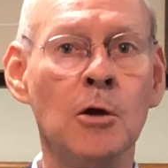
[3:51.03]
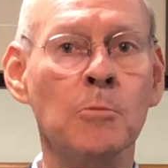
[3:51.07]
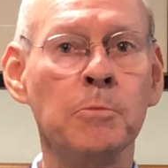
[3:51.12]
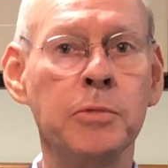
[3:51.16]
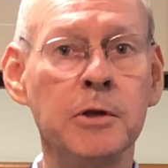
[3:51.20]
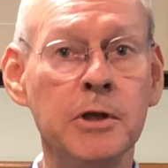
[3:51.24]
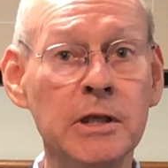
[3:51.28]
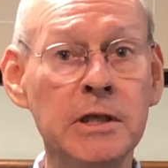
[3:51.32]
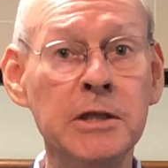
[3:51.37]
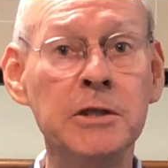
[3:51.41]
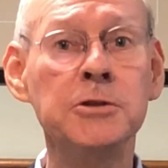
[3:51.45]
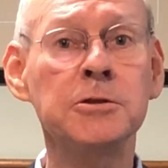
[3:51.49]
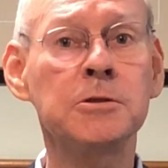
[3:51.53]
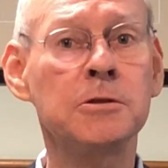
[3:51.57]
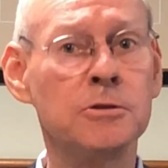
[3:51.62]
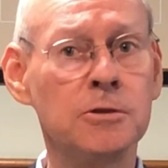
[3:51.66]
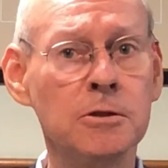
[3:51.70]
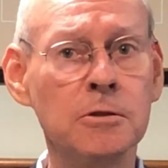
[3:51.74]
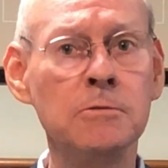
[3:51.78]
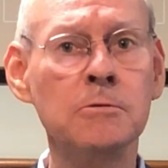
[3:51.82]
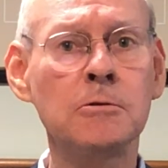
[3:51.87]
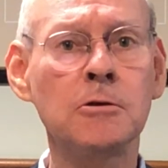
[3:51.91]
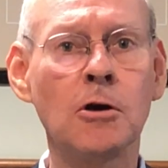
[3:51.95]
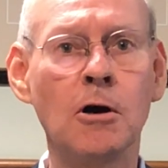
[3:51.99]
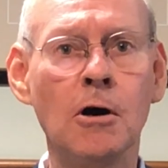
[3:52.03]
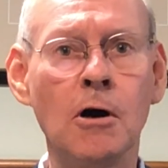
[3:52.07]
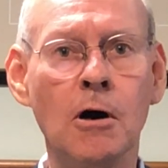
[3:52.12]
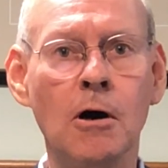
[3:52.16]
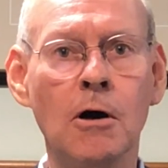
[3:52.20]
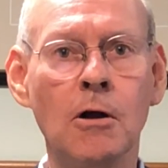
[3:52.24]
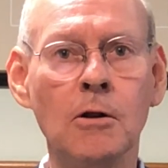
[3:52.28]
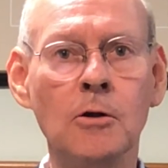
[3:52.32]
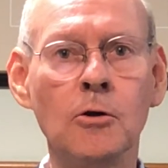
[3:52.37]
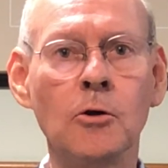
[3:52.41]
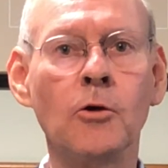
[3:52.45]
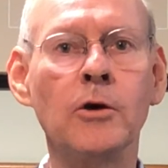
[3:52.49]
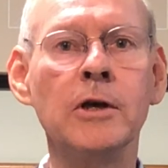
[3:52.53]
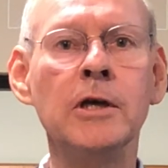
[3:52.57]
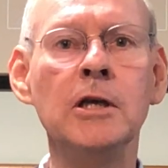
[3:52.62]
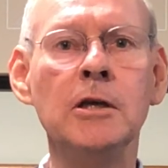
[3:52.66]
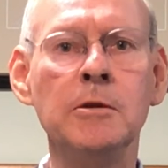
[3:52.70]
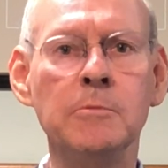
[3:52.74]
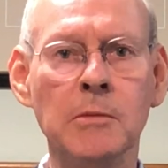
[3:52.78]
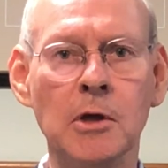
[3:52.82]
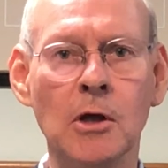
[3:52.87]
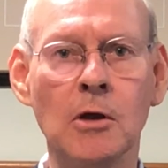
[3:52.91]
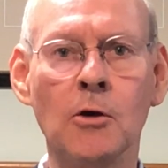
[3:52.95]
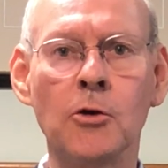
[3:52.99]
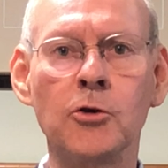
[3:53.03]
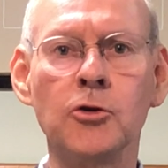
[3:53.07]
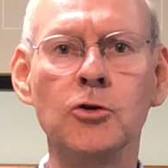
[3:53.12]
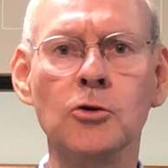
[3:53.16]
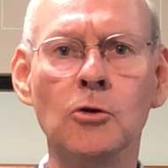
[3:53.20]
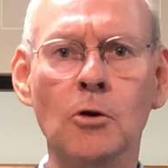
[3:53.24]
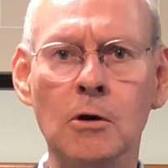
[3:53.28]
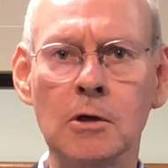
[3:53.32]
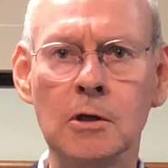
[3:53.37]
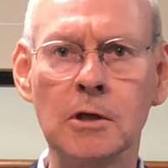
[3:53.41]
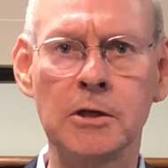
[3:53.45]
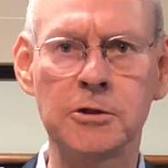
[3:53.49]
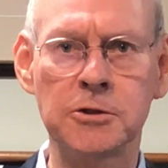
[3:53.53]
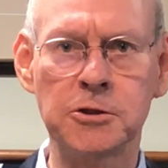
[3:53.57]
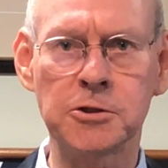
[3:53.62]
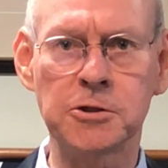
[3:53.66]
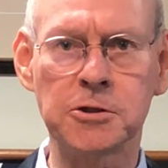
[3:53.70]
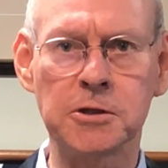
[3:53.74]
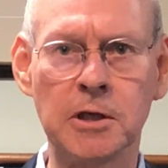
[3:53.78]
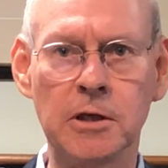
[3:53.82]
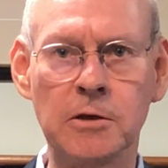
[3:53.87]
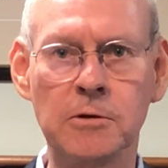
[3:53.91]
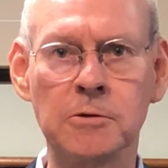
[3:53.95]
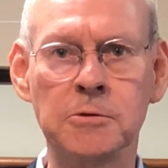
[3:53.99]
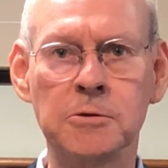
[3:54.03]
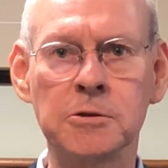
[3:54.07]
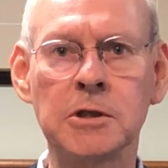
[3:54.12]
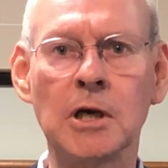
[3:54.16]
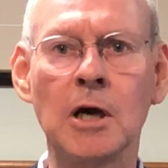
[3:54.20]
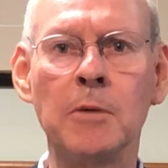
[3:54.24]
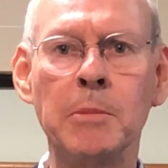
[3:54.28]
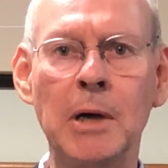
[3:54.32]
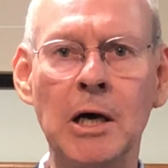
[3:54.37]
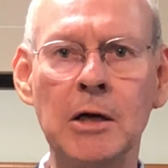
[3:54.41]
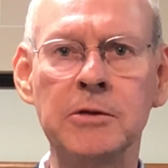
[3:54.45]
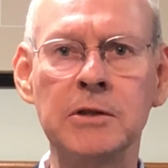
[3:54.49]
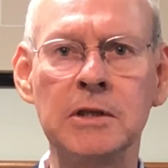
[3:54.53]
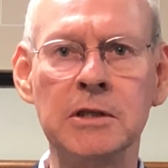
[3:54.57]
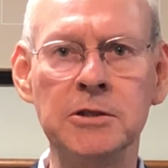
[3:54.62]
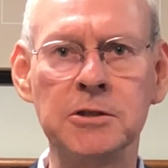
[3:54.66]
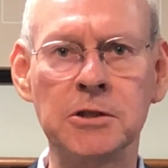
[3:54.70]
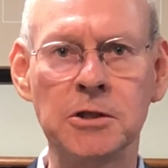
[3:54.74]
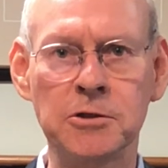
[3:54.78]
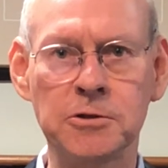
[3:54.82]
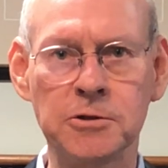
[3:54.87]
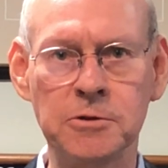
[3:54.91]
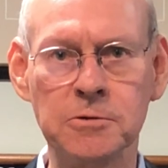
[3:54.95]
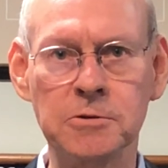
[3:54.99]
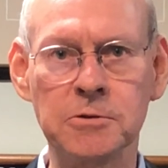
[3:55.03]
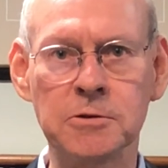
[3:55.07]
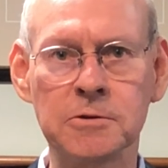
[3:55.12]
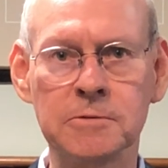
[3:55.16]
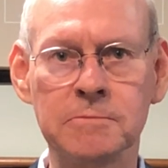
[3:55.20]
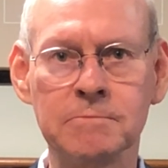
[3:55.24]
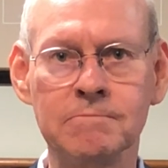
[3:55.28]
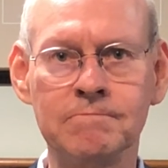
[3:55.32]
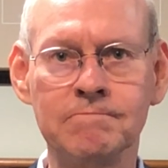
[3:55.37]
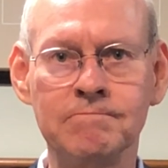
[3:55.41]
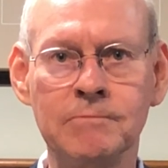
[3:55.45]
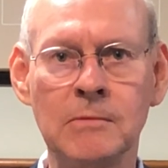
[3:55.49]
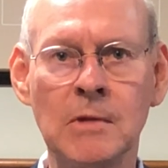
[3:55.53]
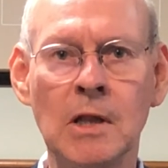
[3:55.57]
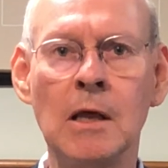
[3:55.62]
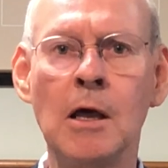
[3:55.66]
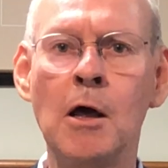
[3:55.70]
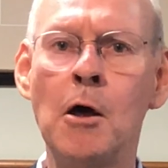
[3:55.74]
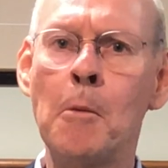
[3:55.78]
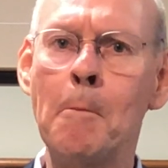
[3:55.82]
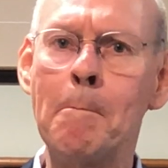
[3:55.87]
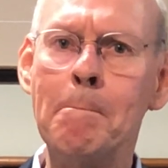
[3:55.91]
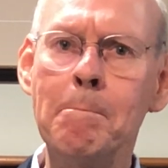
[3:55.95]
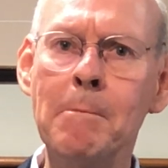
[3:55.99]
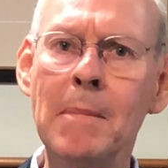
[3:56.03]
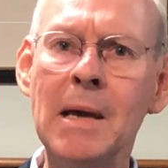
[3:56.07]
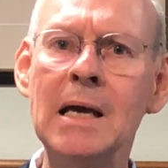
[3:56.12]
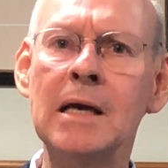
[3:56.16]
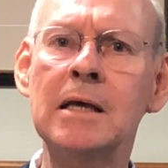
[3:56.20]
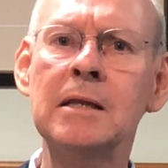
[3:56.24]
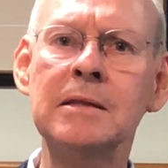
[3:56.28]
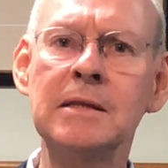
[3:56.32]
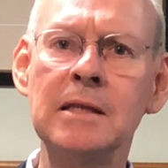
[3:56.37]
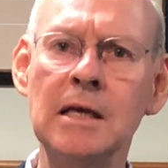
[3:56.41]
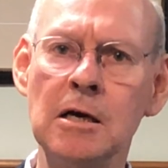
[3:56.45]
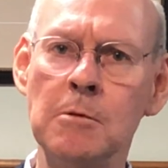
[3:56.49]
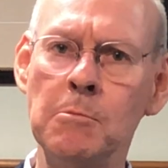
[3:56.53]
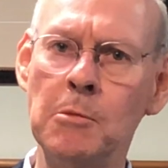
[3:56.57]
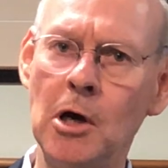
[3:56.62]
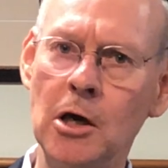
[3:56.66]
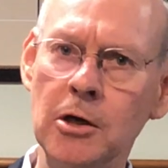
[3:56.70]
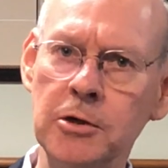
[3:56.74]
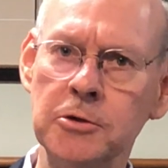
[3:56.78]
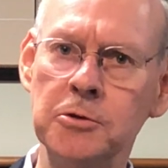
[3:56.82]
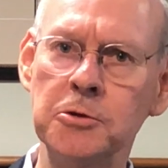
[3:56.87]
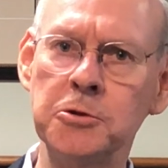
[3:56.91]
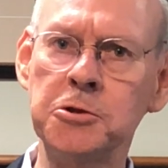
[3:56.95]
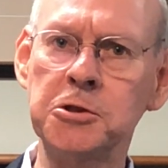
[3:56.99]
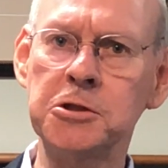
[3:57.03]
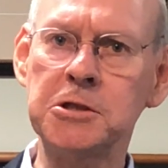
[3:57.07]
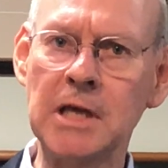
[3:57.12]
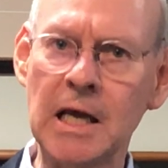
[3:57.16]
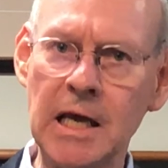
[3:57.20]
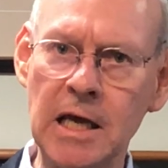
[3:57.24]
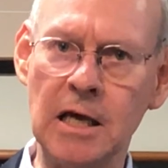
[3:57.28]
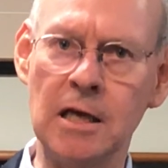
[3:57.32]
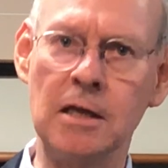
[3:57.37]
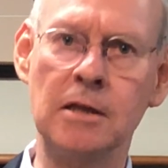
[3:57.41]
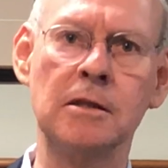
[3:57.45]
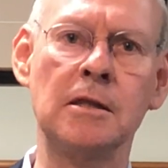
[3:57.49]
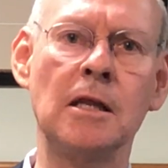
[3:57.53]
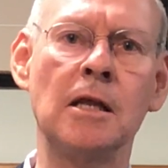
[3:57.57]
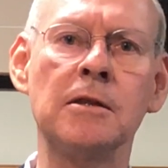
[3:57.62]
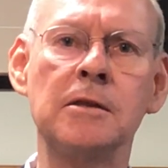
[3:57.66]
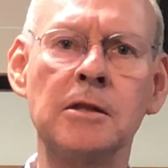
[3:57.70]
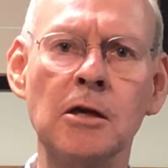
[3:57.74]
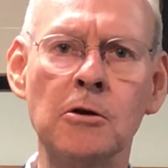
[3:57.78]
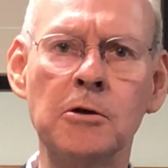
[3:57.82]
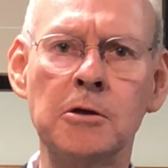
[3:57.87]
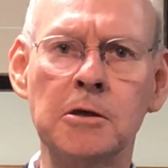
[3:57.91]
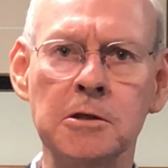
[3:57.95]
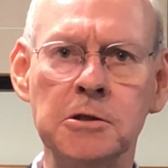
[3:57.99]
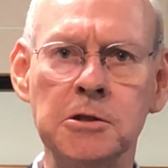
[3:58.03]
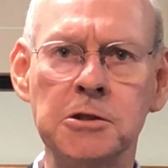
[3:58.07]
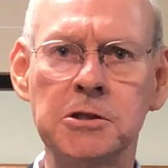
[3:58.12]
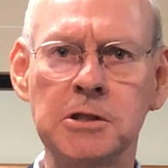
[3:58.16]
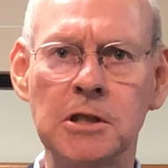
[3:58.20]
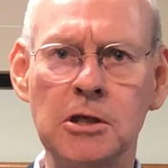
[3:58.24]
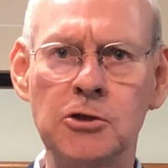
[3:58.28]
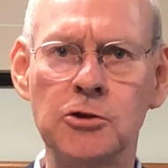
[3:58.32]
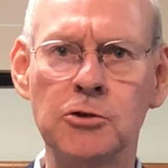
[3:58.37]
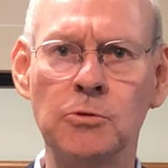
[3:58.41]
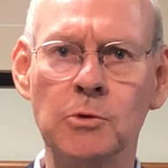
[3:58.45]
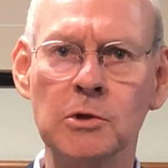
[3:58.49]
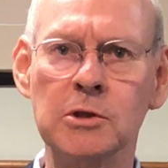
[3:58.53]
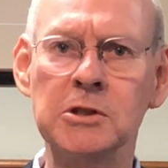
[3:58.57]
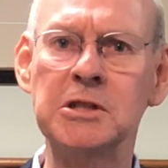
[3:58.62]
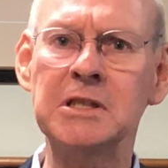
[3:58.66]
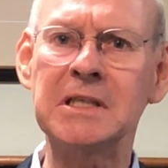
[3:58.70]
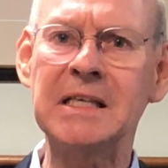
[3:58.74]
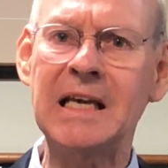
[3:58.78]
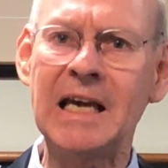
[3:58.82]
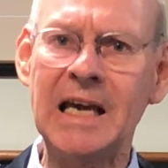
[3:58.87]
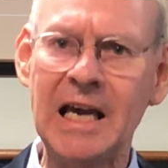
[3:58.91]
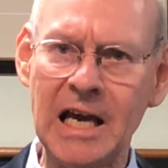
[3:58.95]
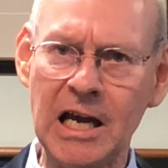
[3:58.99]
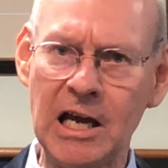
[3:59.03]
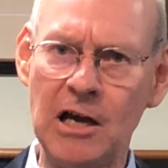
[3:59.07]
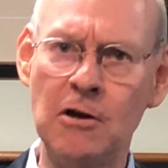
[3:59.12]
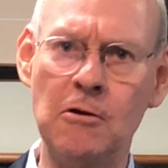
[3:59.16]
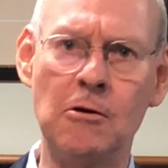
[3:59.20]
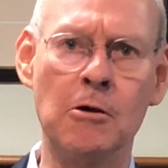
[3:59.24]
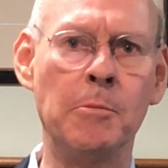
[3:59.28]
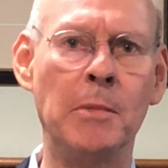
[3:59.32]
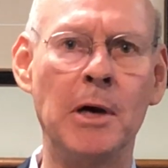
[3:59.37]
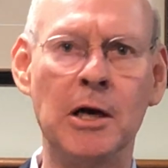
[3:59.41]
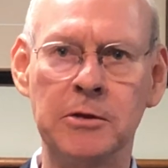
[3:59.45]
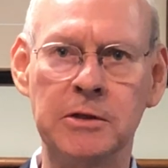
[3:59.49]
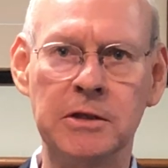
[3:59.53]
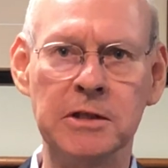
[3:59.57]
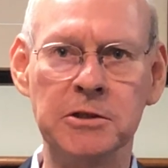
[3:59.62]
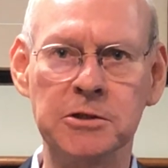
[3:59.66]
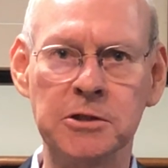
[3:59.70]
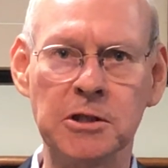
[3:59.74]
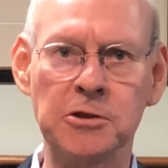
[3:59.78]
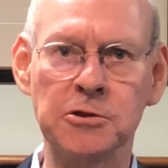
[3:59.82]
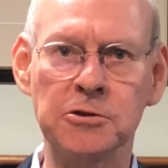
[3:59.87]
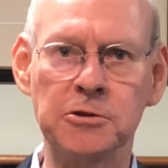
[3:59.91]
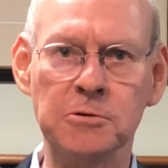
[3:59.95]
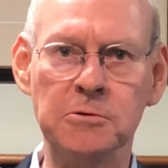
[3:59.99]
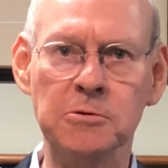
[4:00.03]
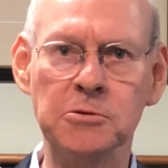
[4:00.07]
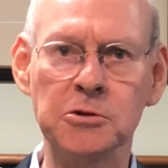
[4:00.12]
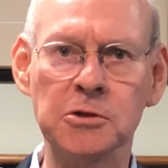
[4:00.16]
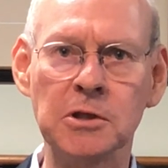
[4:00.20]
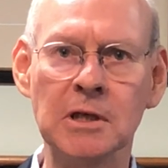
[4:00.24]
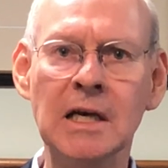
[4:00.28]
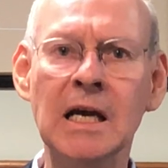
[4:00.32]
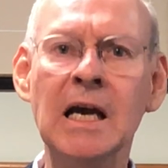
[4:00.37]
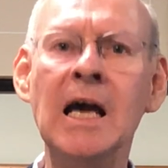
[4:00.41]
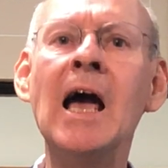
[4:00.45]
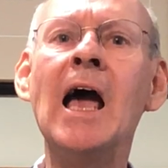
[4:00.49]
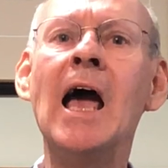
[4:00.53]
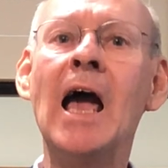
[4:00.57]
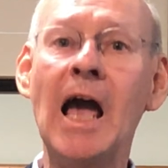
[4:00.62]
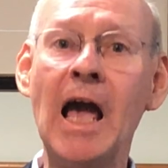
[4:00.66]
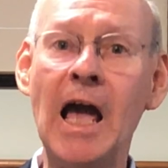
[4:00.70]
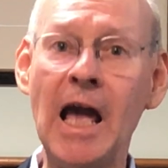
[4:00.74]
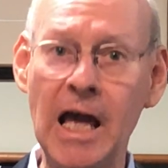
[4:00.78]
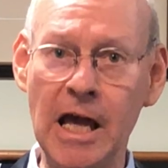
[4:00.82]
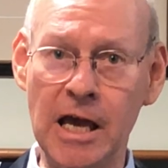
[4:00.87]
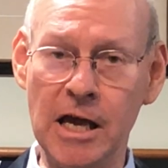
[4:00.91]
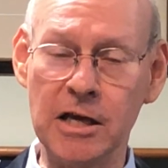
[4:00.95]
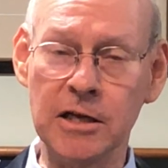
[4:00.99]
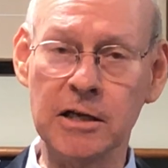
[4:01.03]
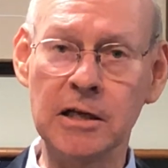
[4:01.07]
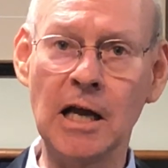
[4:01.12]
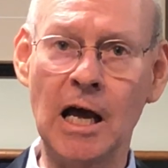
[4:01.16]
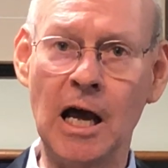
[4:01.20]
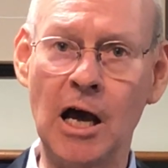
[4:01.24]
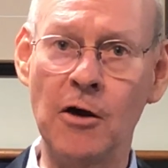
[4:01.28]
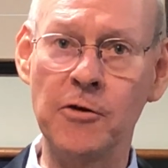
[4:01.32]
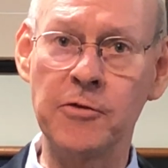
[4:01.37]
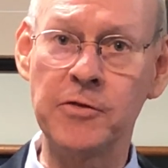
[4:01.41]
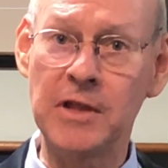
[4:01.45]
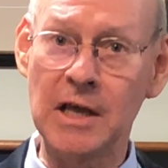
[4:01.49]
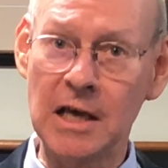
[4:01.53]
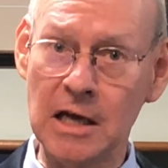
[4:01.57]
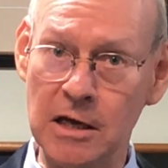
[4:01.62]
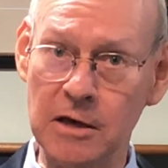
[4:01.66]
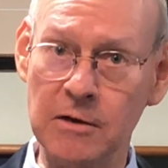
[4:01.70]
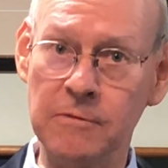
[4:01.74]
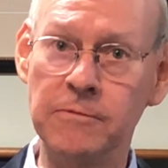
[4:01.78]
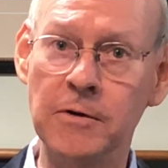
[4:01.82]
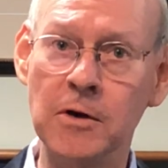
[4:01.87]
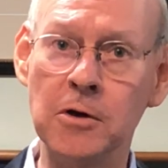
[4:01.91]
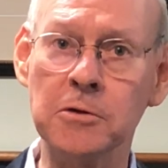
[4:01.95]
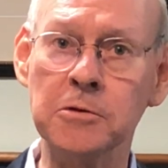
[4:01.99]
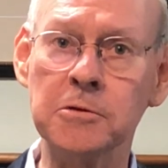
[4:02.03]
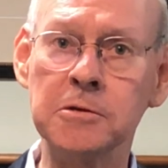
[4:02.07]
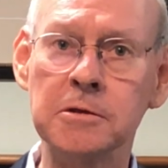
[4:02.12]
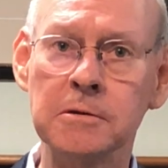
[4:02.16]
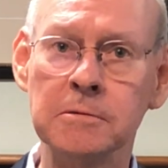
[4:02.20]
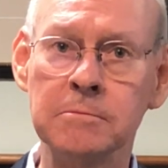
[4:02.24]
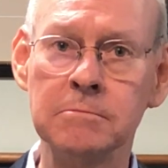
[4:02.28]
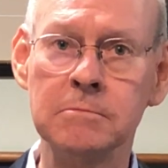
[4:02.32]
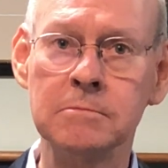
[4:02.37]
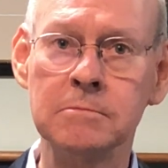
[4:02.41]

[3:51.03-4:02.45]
Please do call or email your legislators about these issues. Make them understand that their constituents care about these issues and how they vote.